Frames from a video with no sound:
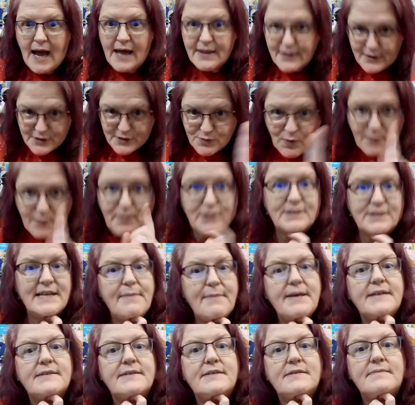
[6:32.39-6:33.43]
There's one person I
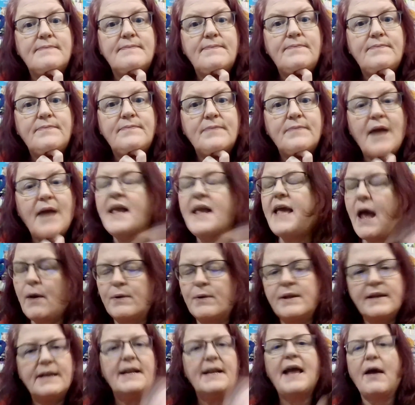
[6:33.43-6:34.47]
missed. I
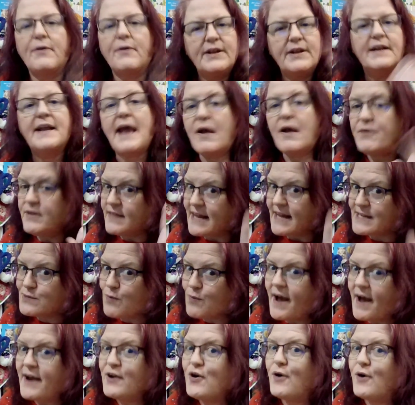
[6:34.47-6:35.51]
counted and counted and counted. That's
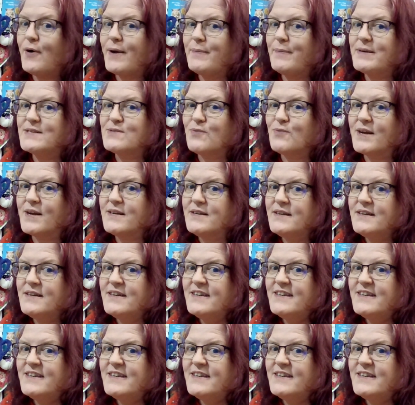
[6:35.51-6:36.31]
why I know I missed one.